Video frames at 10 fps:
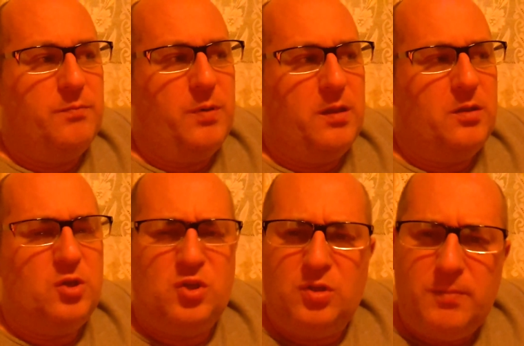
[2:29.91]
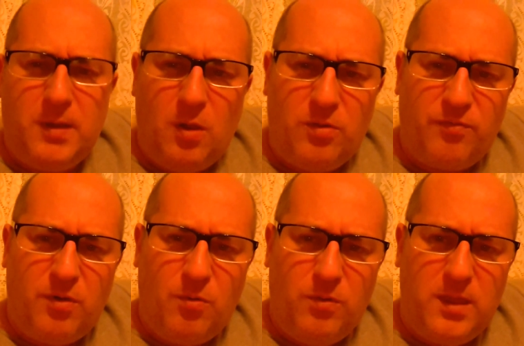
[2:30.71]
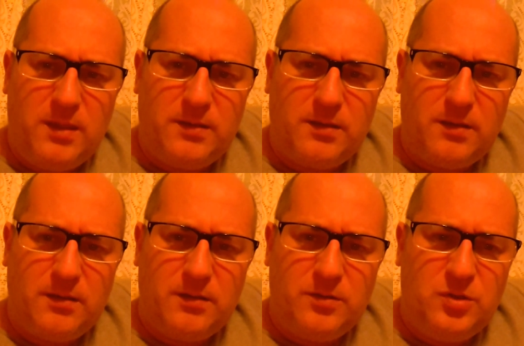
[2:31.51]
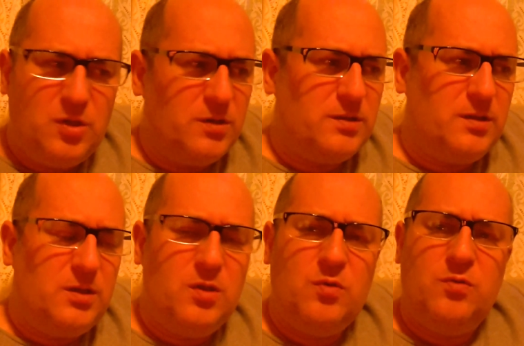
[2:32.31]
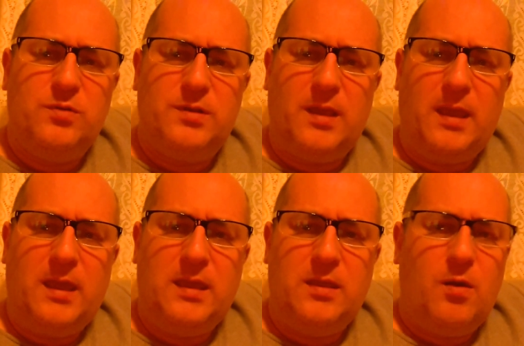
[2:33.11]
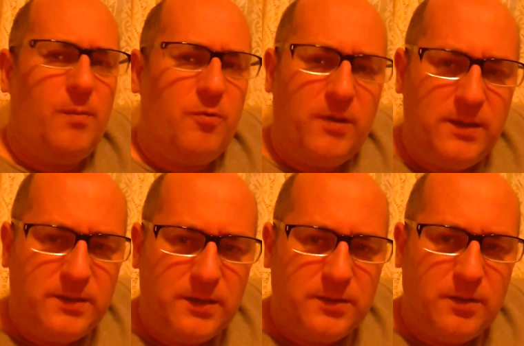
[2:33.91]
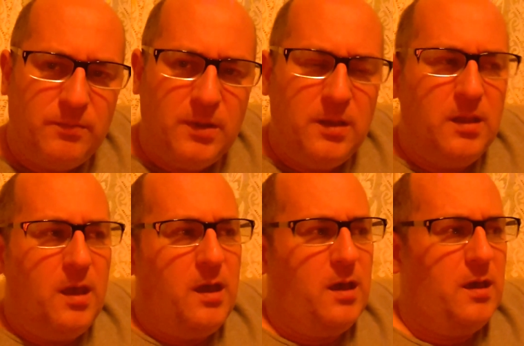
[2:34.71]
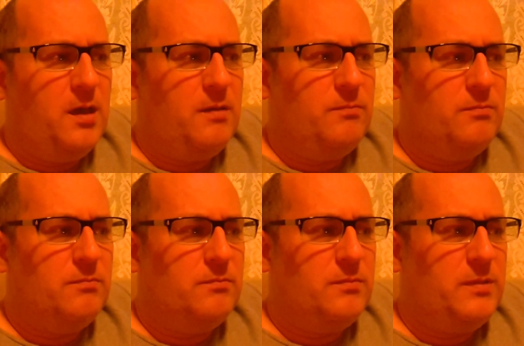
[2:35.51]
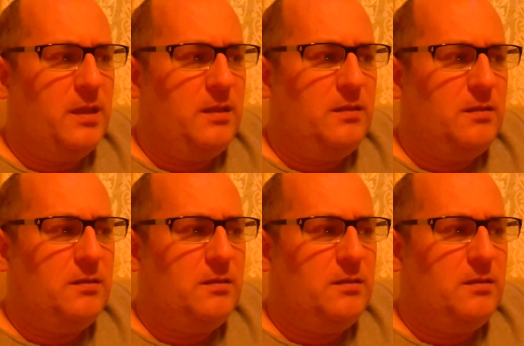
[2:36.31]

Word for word: But should you be going through all this just to use a operating system um, that